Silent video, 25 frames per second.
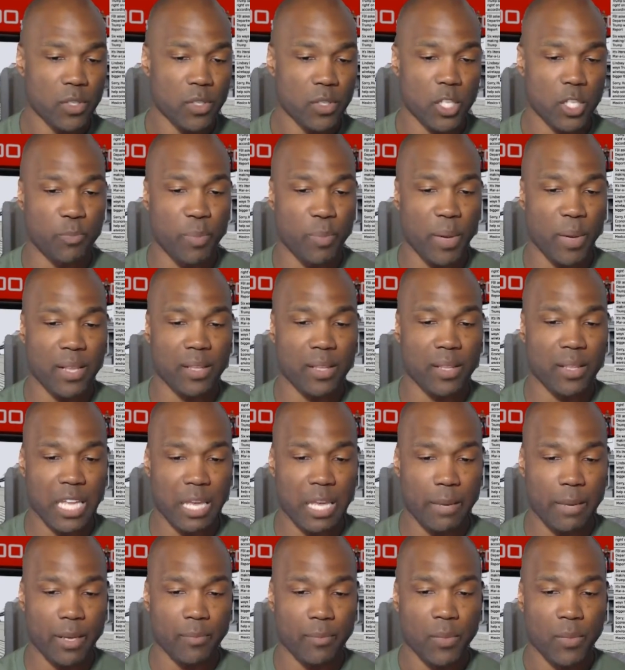suspending the
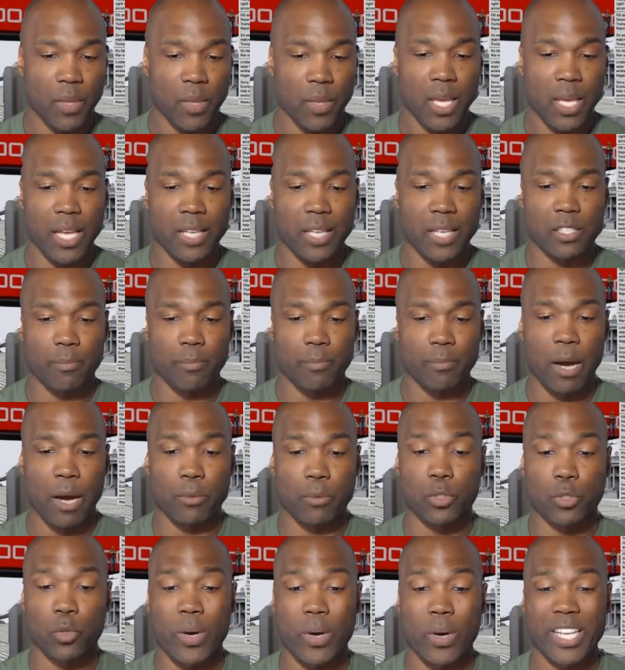limit, it's
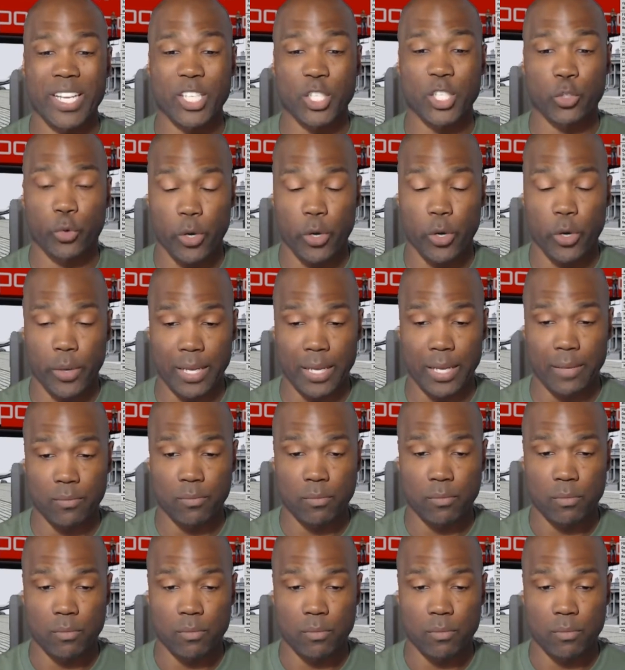about $20 trillion.